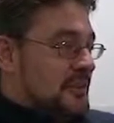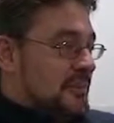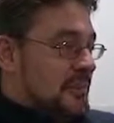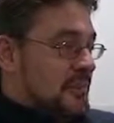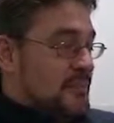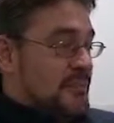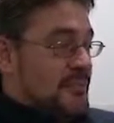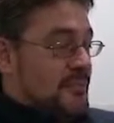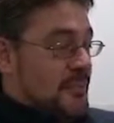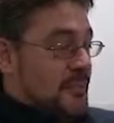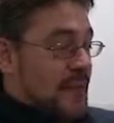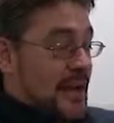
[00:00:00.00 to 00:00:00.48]
I
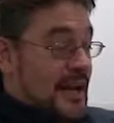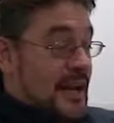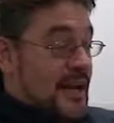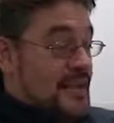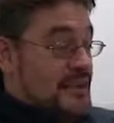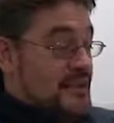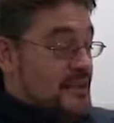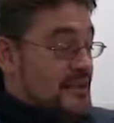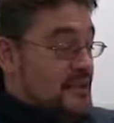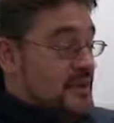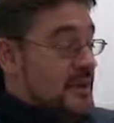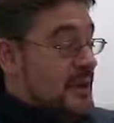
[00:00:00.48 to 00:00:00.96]
mean, my
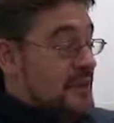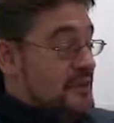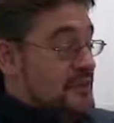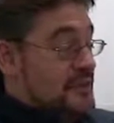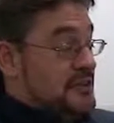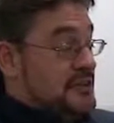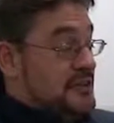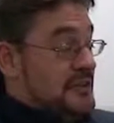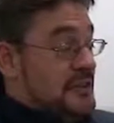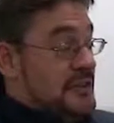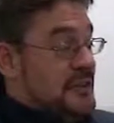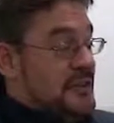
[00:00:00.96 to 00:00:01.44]
guess is you ask
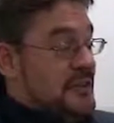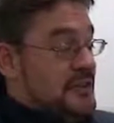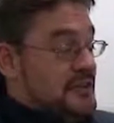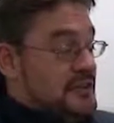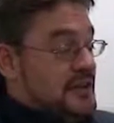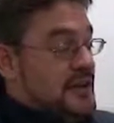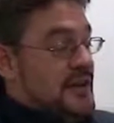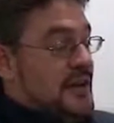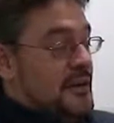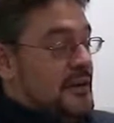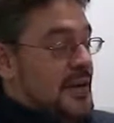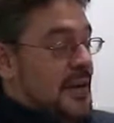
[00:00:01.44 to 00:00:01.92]
a
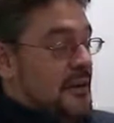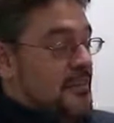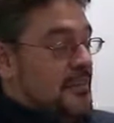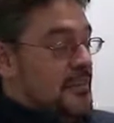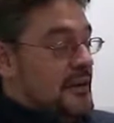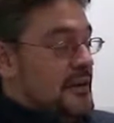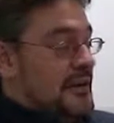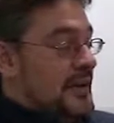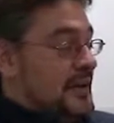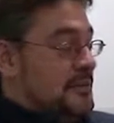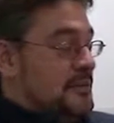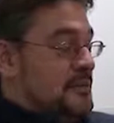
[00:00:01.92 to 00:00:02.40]
casino
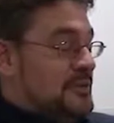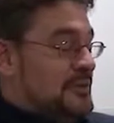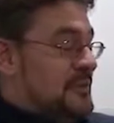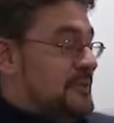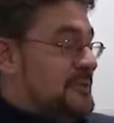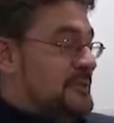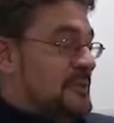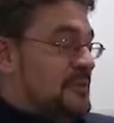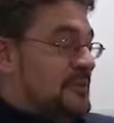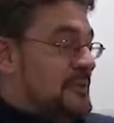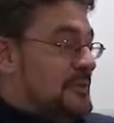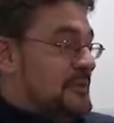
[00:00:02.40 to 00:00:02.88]
gambler and they will
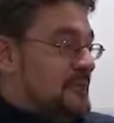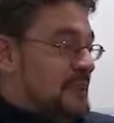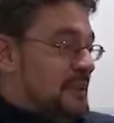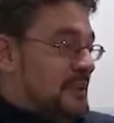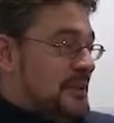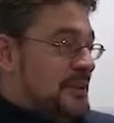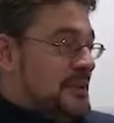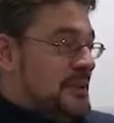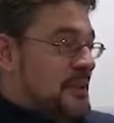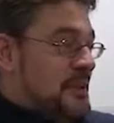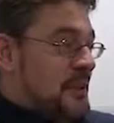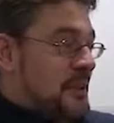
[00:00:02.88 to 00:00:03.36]
disagree with
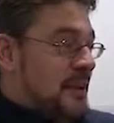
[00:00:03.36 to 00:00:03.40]
me.